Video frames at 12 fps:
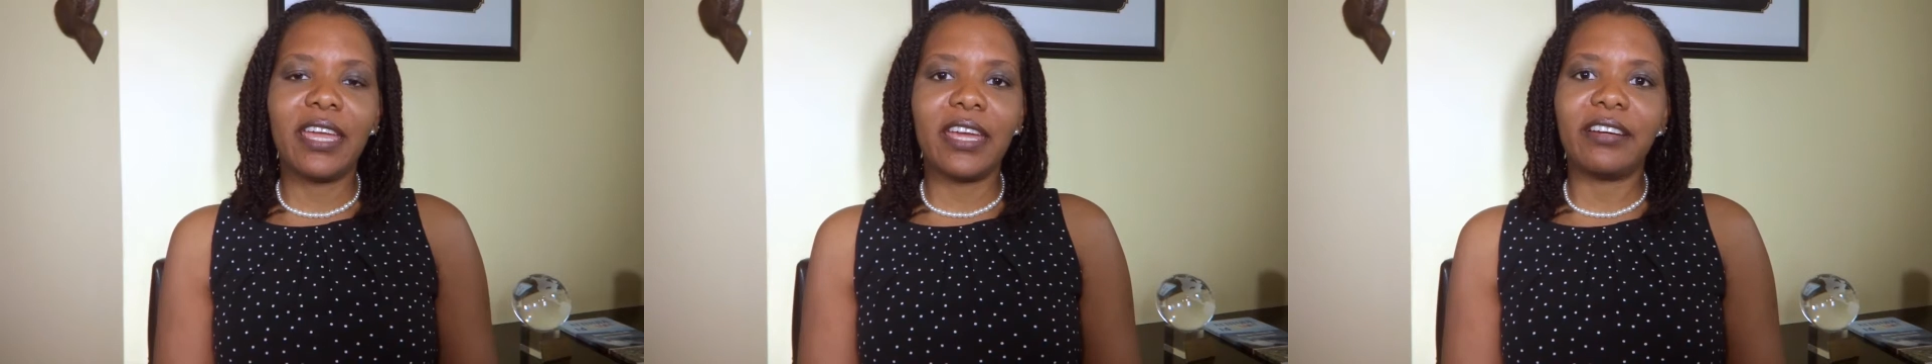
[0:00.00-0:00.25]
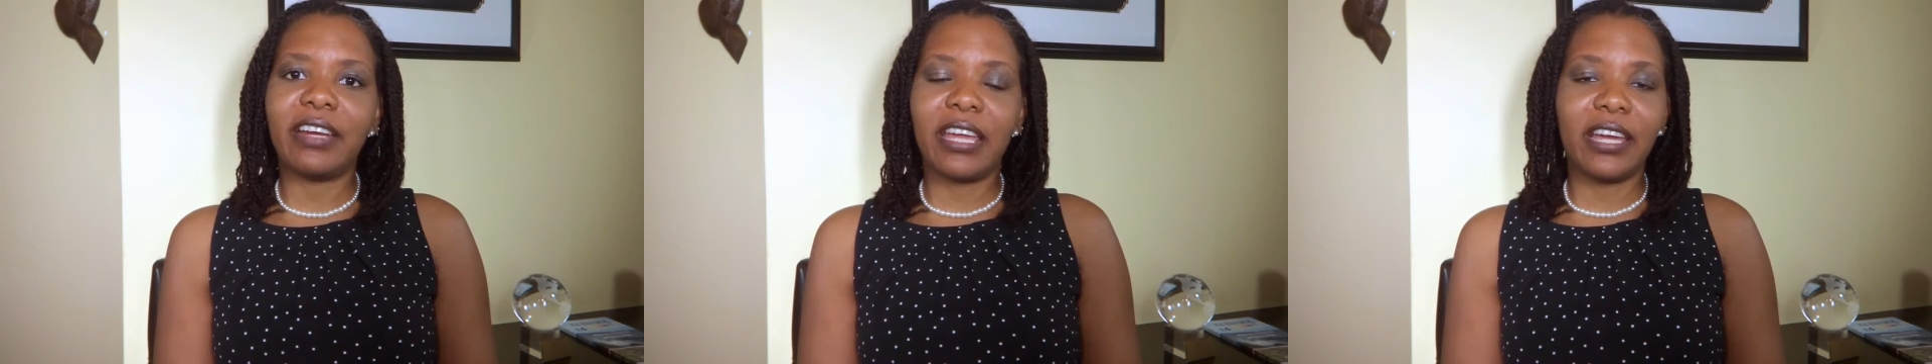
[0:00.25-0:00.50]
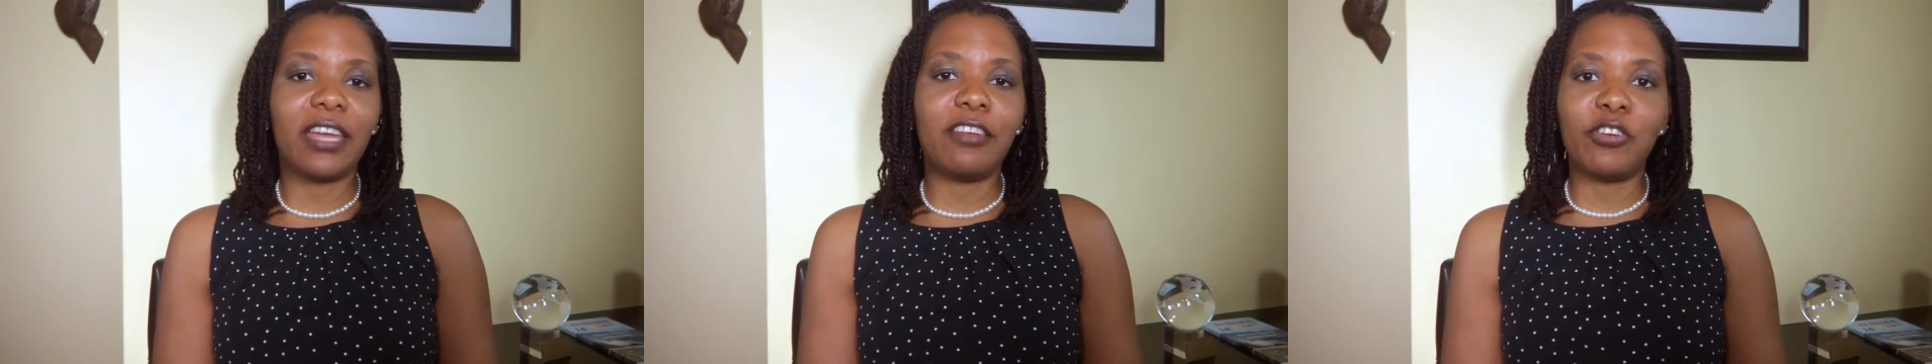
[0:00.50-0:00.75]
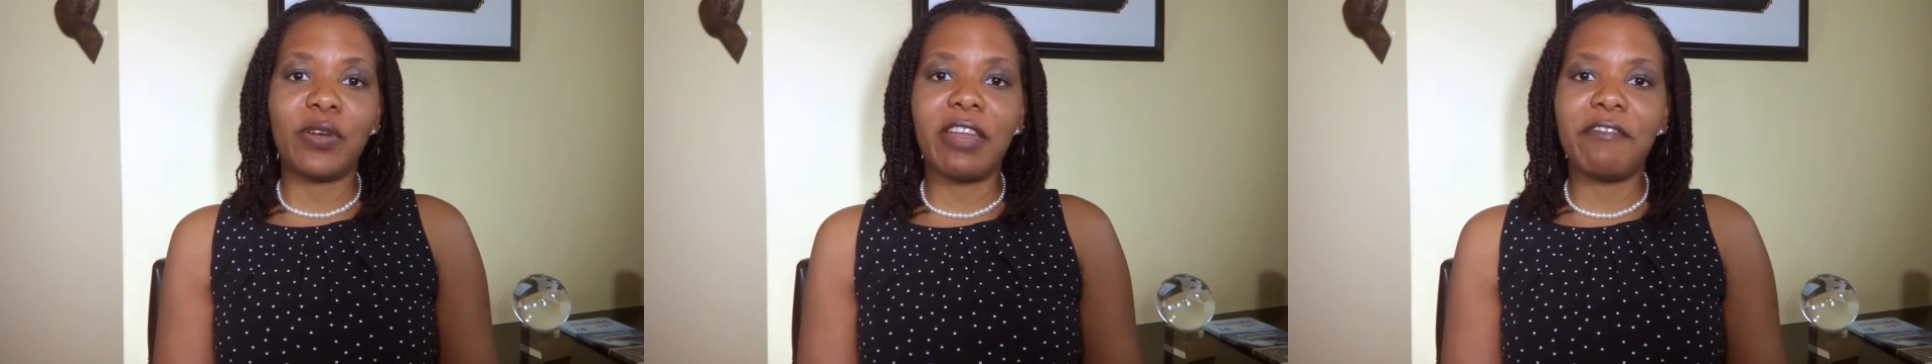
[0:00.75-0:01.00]
area
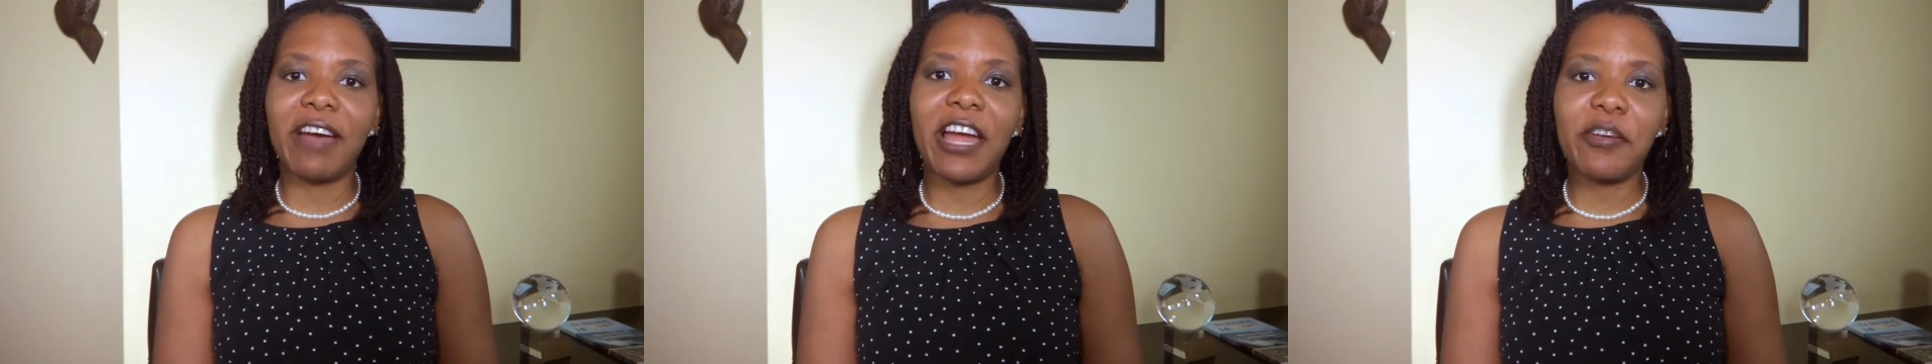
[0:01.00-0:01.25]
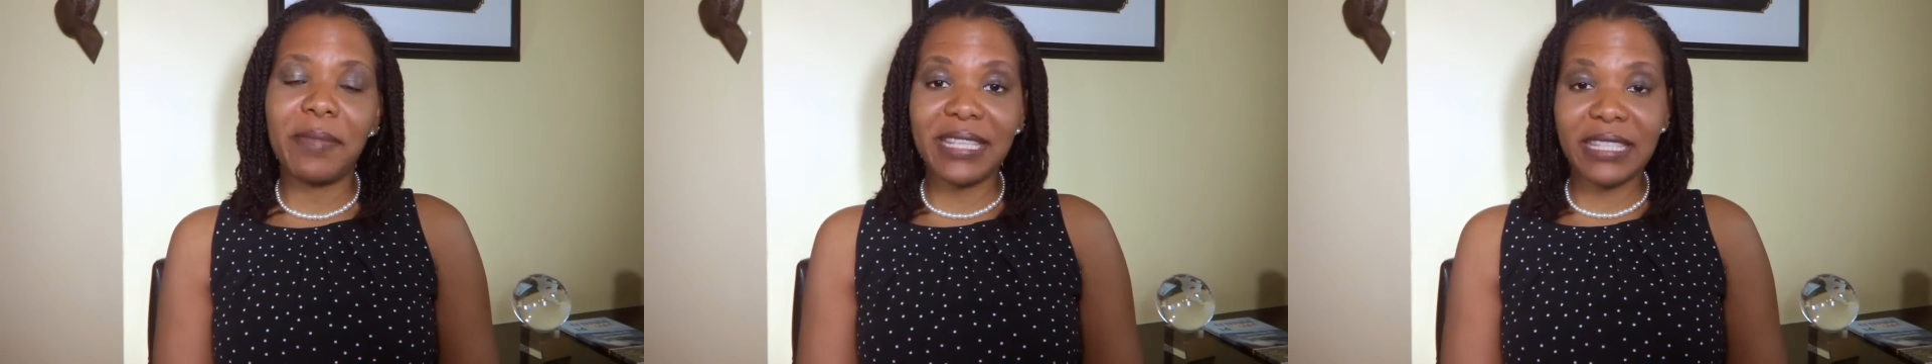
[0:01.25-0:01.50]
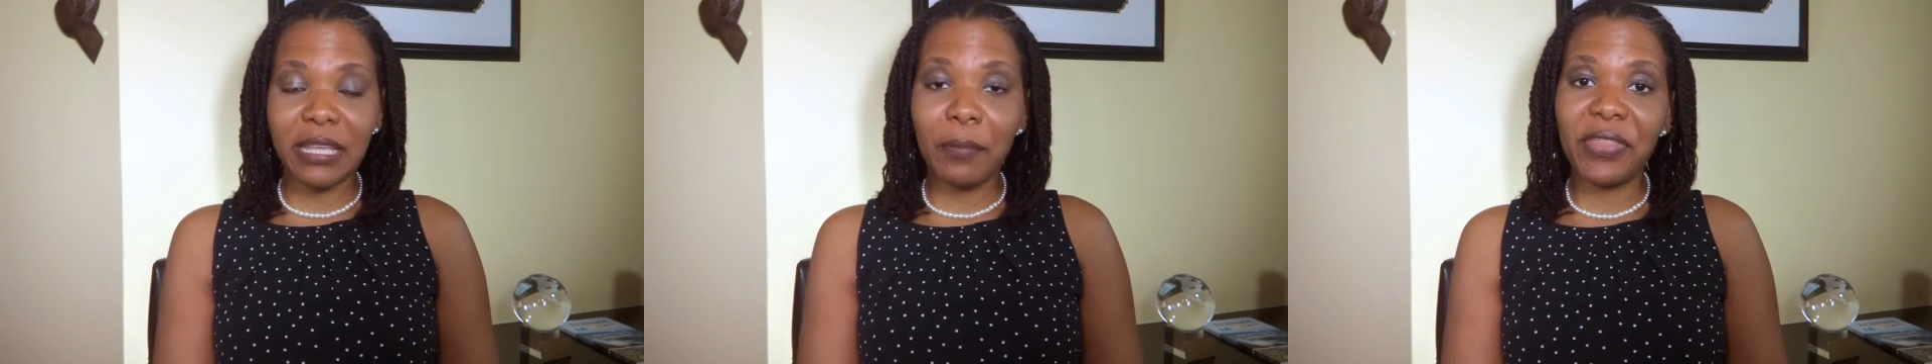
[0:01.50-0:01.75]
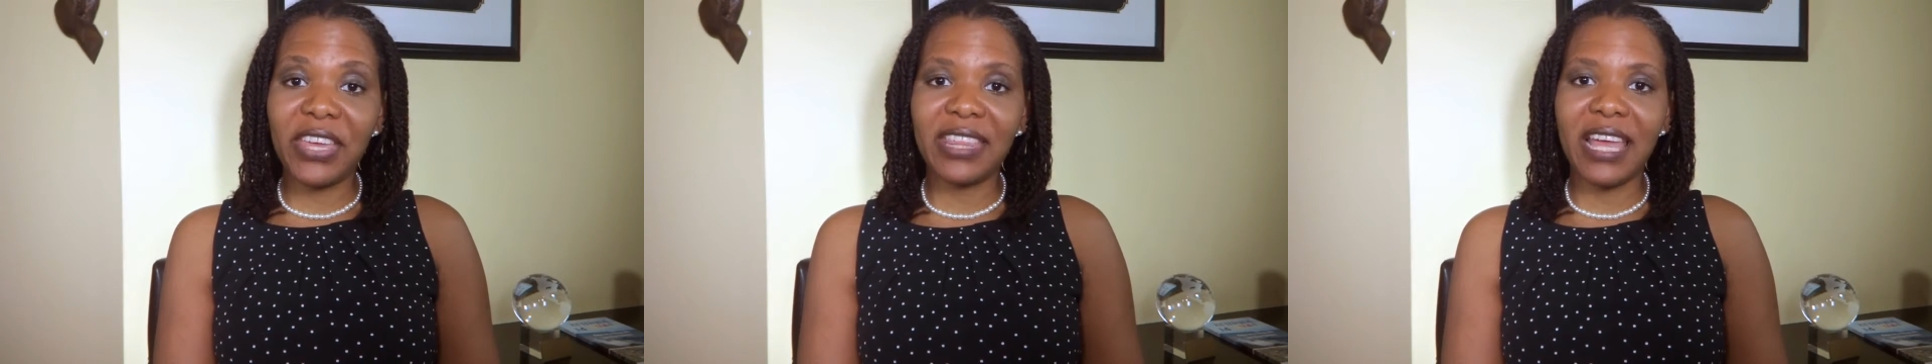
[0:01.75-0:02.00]
in your environment,
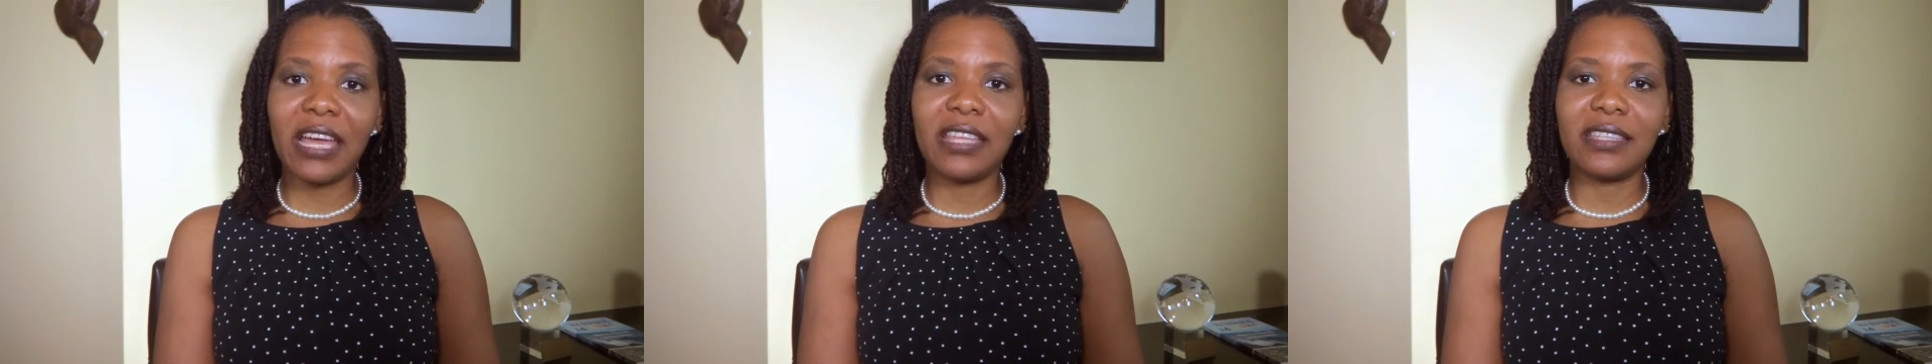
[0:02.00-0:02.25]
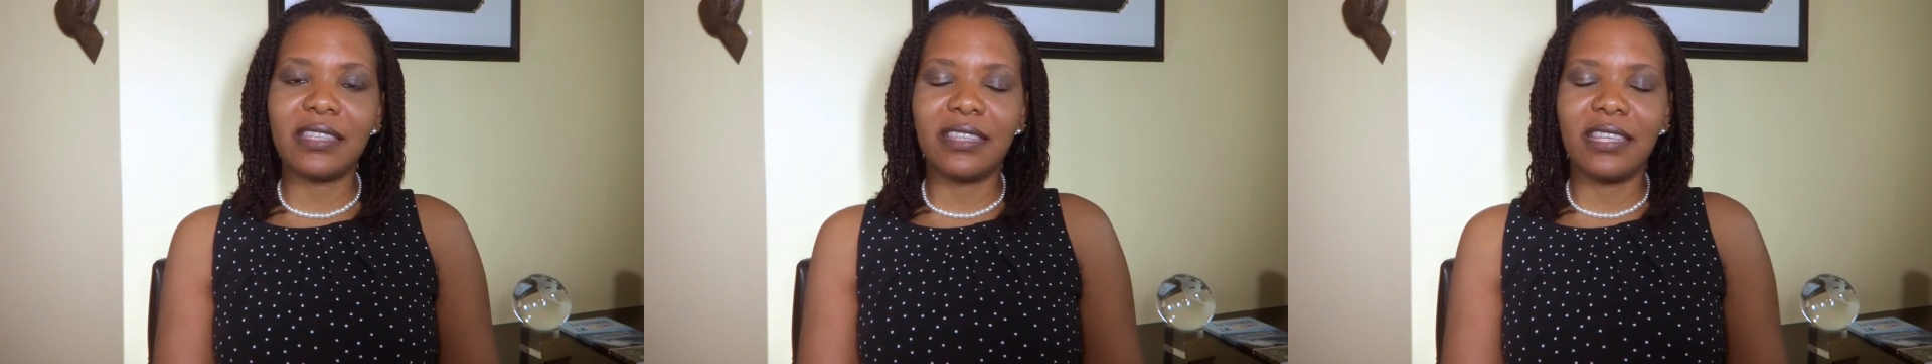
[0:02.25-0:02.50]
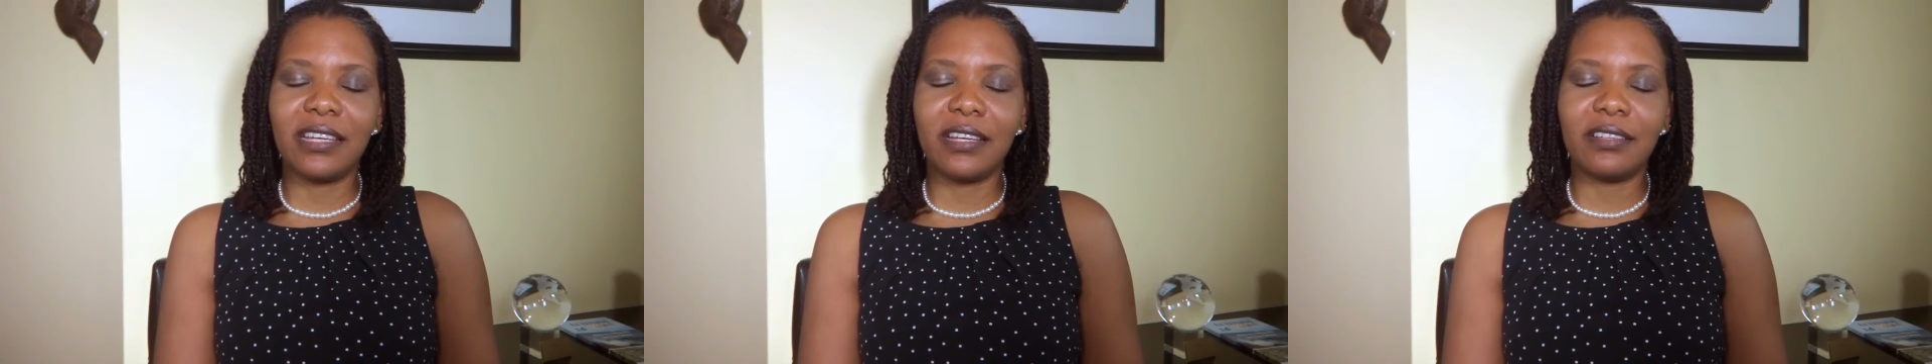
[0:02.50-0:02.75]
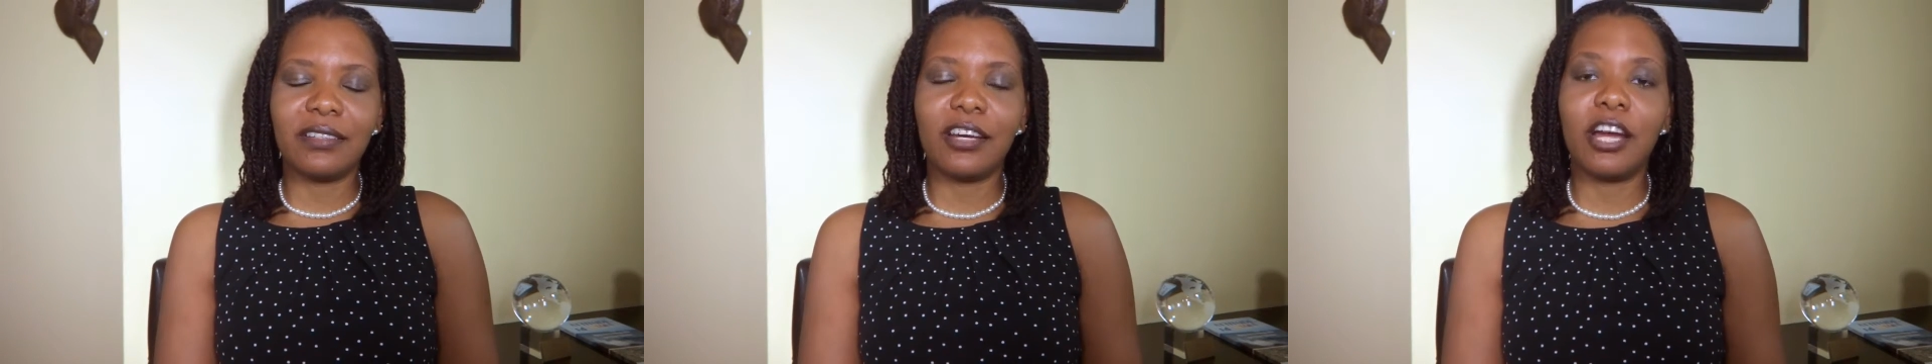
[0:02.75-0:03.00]
something that
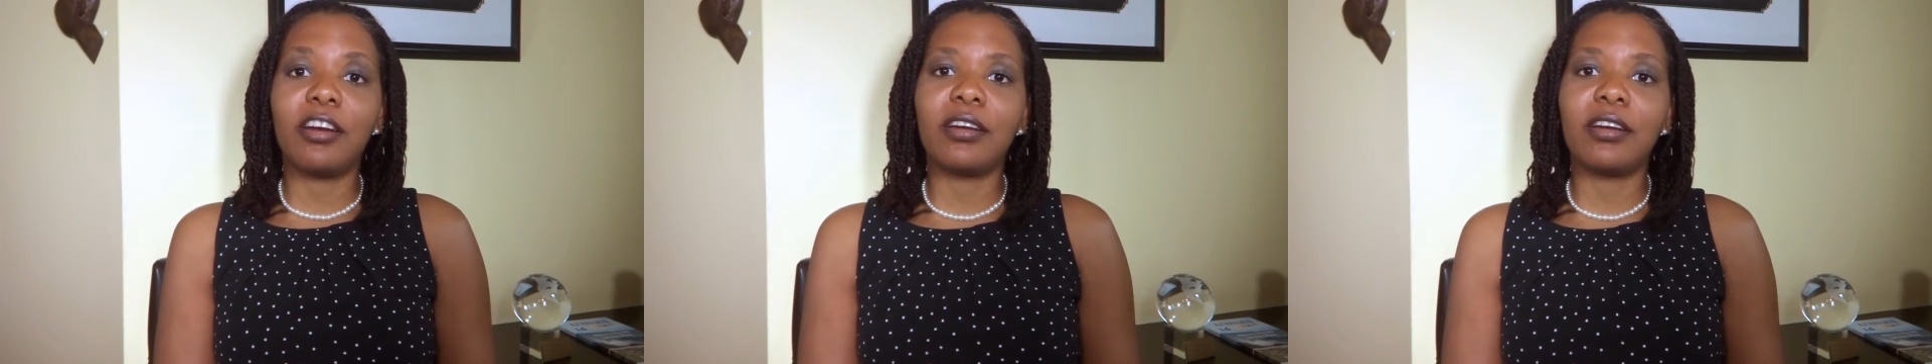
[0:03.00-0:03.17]
the